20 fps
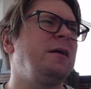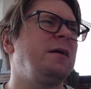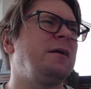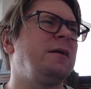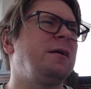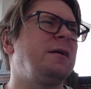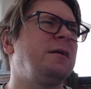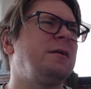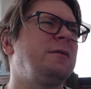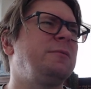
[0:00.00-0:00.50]

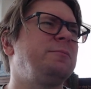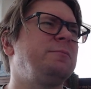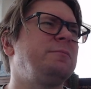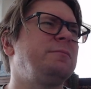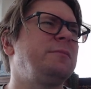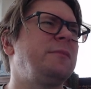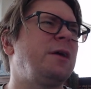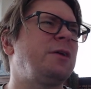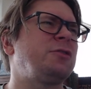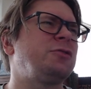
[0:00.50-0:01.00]

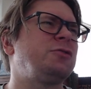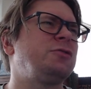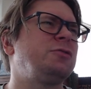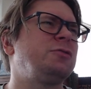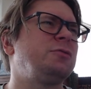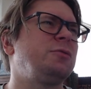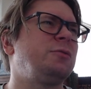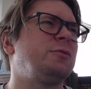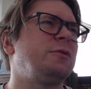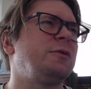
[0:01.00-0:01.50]
Not
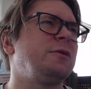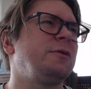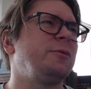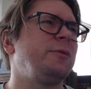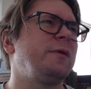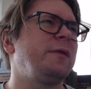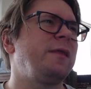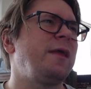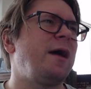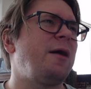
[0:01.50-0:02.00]
sure
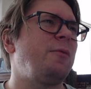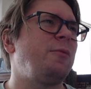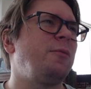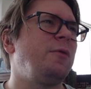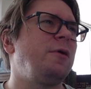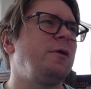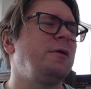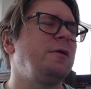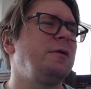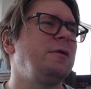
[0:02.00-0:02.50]
with that
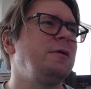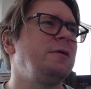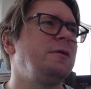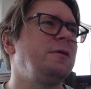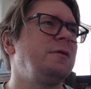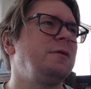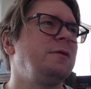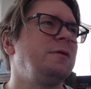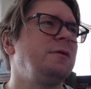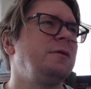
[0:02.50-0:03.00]
one.
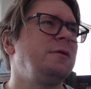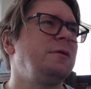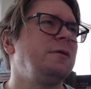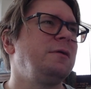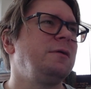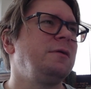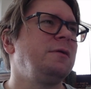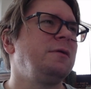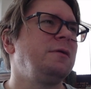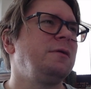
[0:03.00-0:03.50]

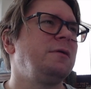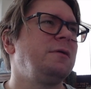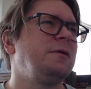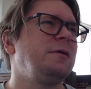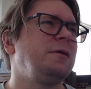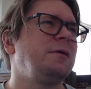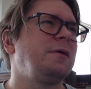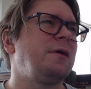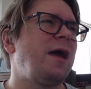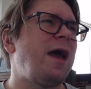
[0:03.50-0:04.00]

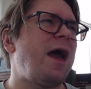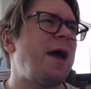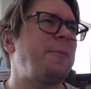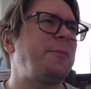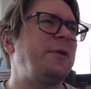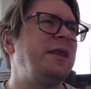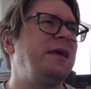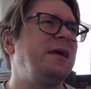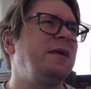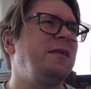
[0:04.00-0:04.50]

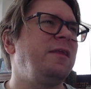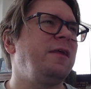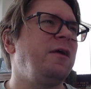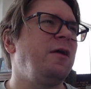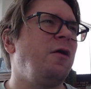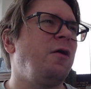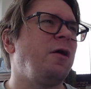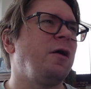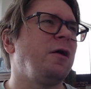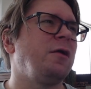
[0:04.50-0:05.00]
Happening in the
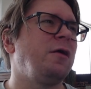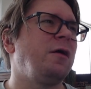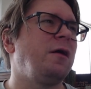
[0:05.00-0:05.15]
yard.